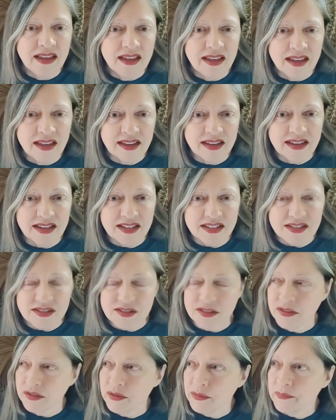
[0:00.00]
And
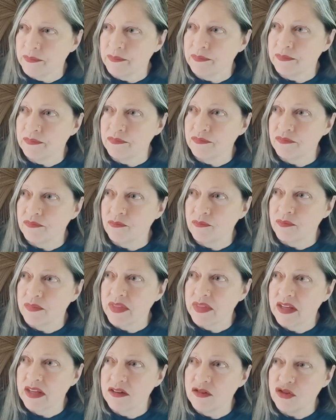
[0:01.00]

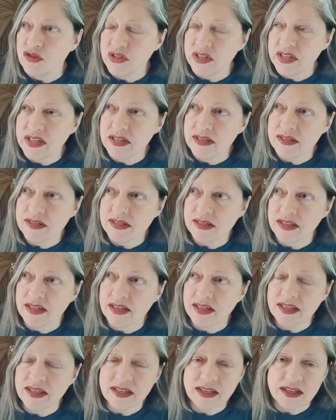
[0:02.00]
she's
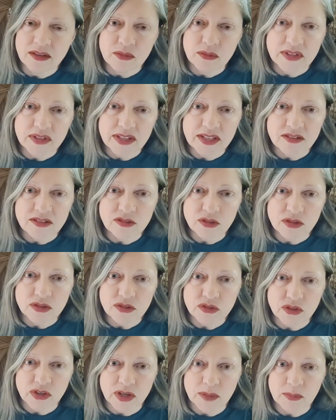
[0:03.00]
in a
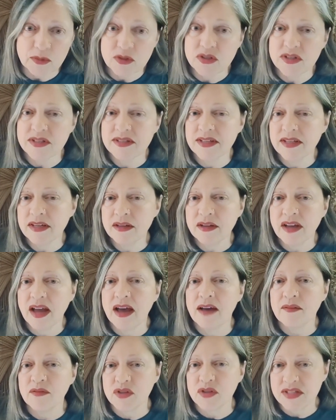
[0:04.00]
relationship, or she's in a
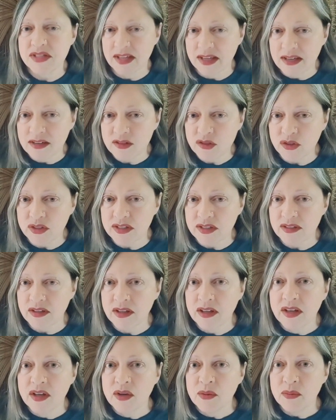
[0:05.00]
conversation
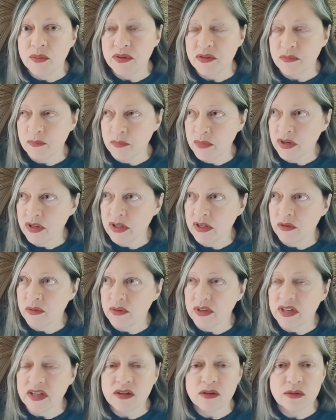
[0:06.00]
with
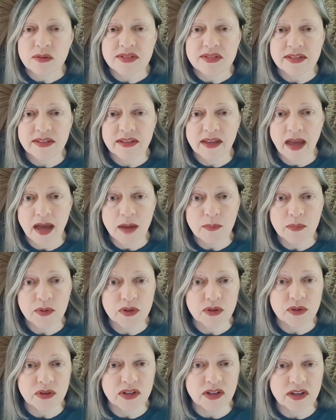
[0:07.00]
Mercury, who is in
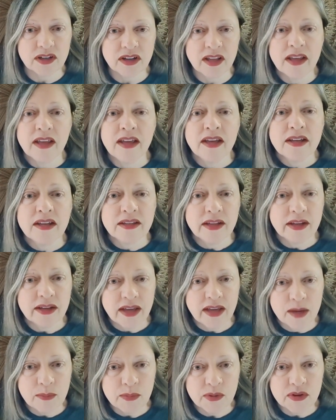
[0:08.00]
Capricorn. Now,
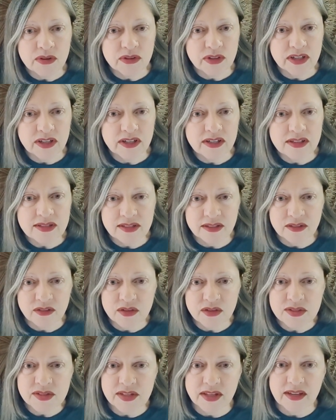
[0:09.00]
Capricorn is an
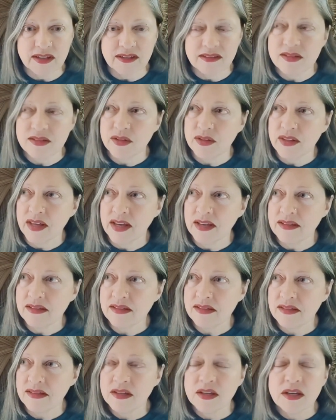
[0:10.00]
earth sign, so
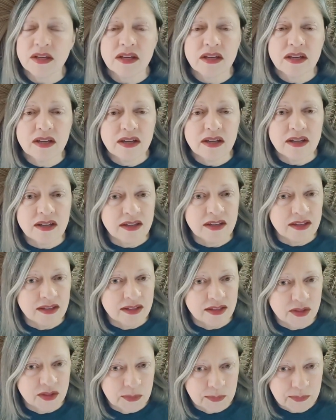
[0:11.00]
that's
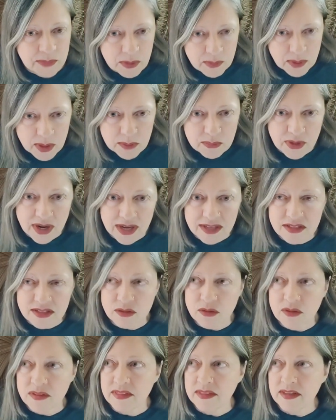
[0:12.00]
about
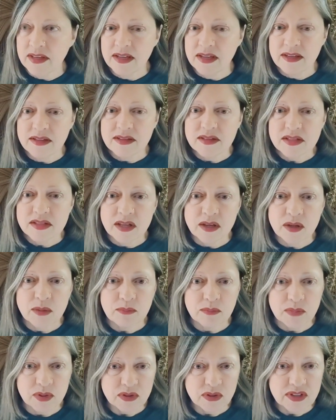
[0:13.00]
practical things,
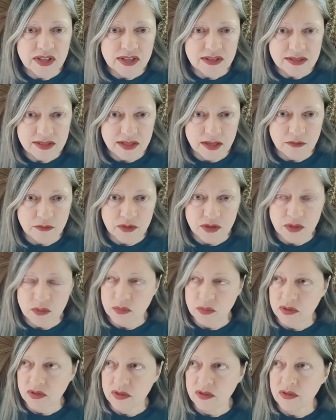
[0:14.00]
building stuff in the
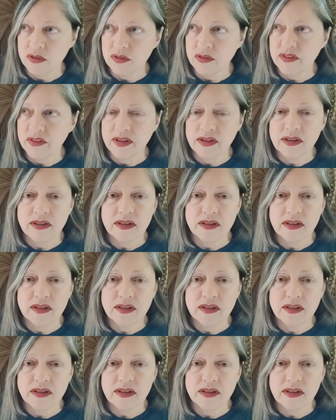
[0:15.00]
world,